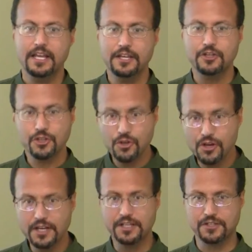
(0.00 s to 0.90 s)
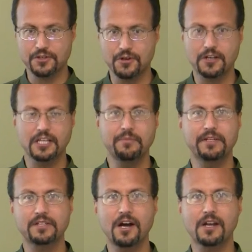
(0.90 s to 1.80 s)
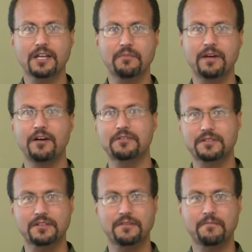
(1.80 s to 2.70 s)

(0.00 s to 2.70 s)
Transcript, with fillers: He should historically be talking about